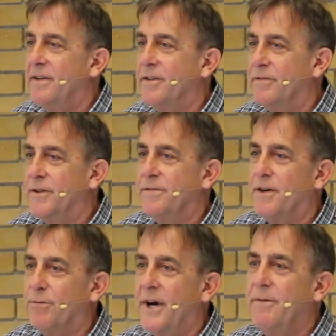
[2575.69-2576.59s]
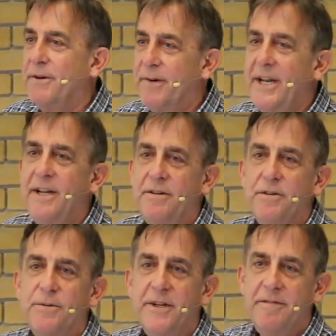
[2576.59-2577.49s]
So first of all, why are we waiting to
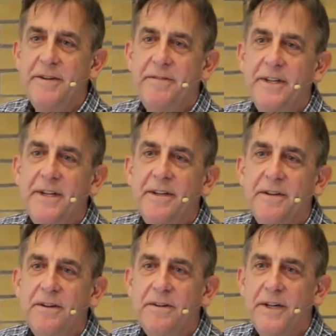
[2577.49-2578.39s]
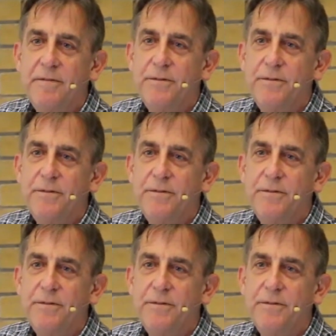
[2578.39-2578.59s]
2050, right?